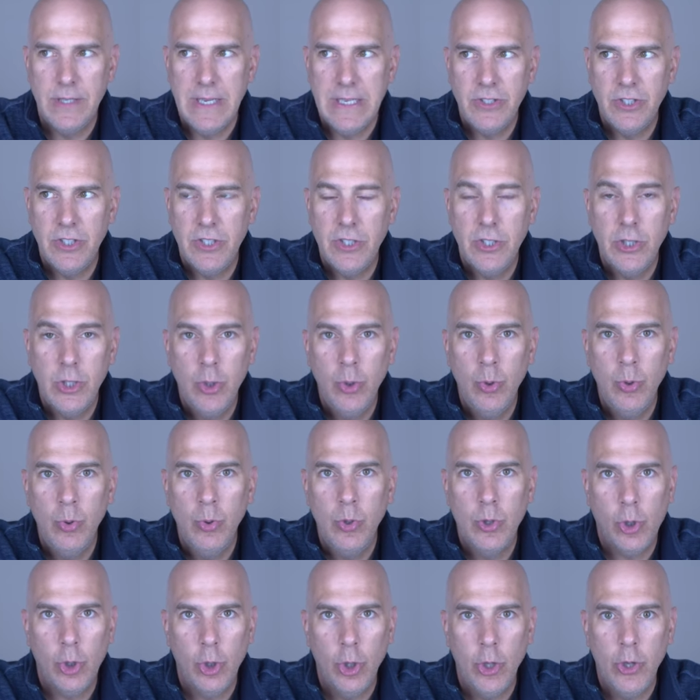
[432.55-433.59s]
That's too
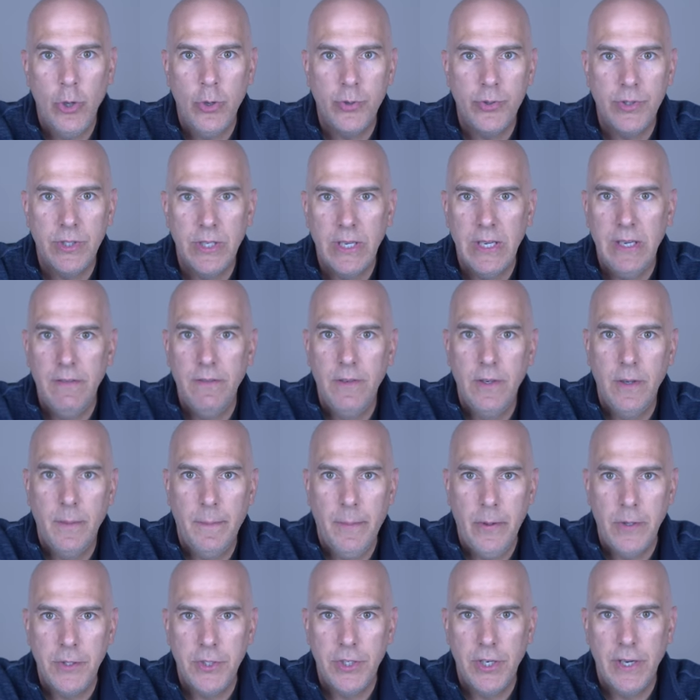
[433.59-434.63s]
close even to
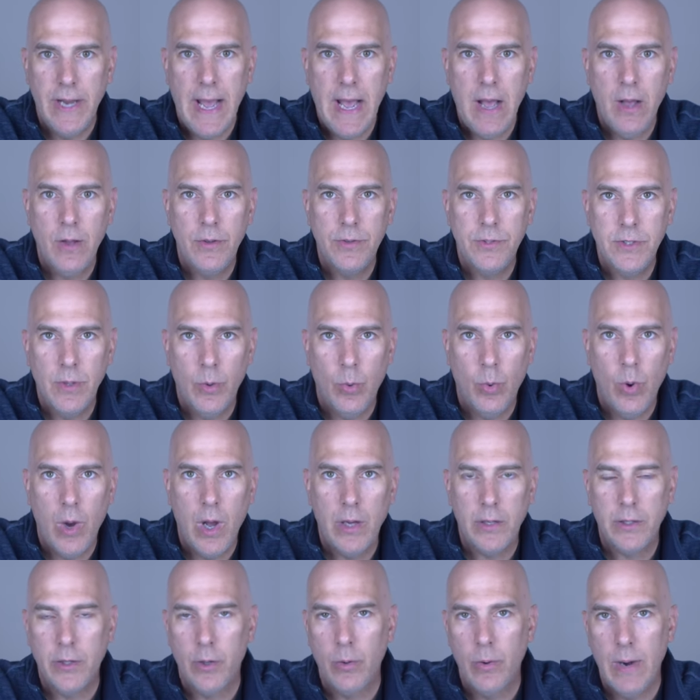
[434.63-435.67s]
push it out to
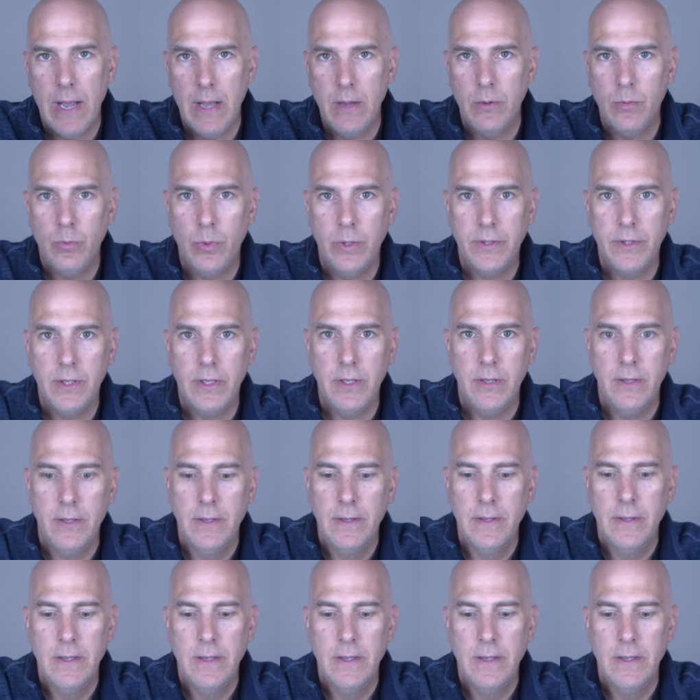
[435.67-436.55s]
walk around with it.